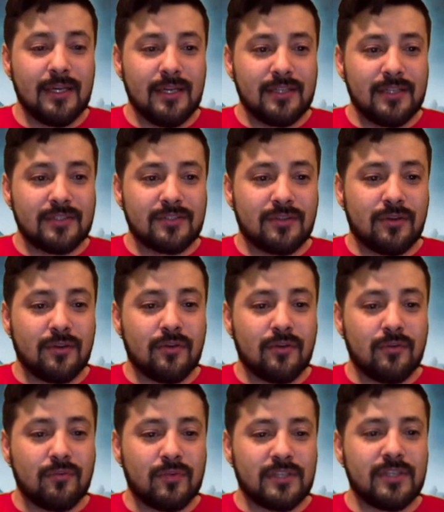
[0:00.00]

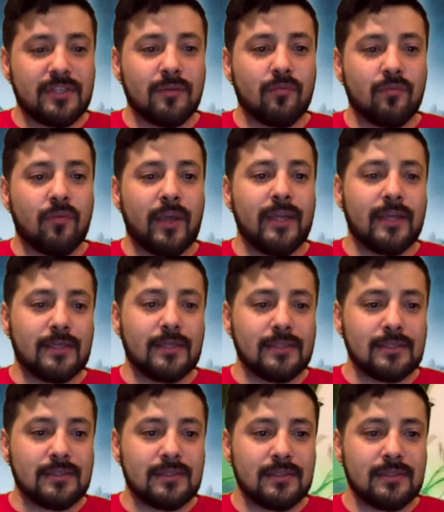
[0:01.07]
So once he
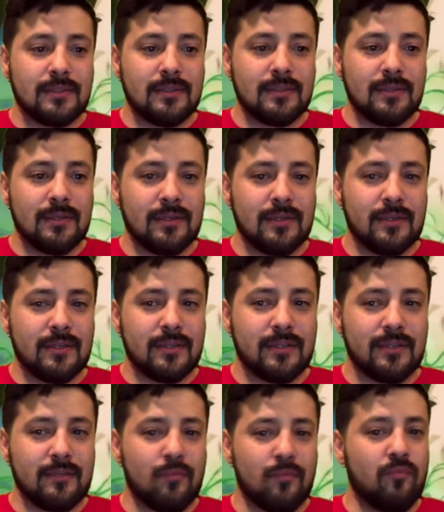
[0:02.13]
awakens,
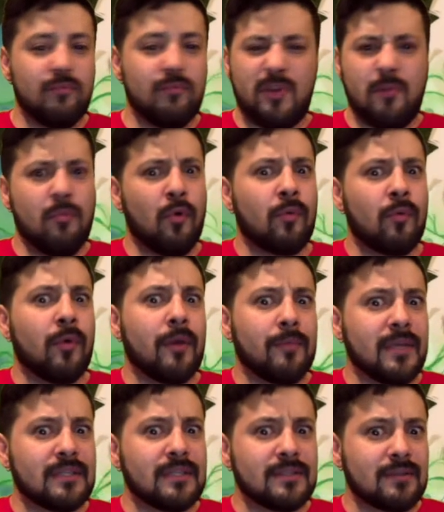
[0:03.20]
you board wipe
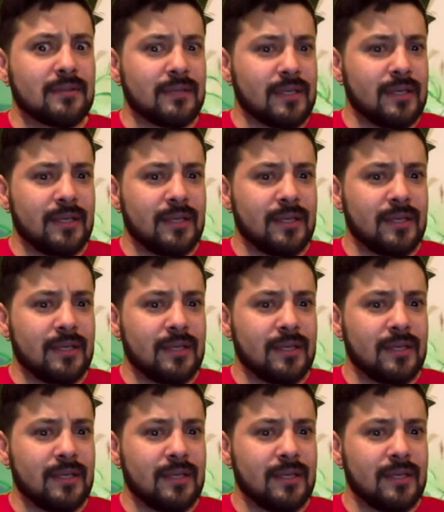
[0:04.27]
basically.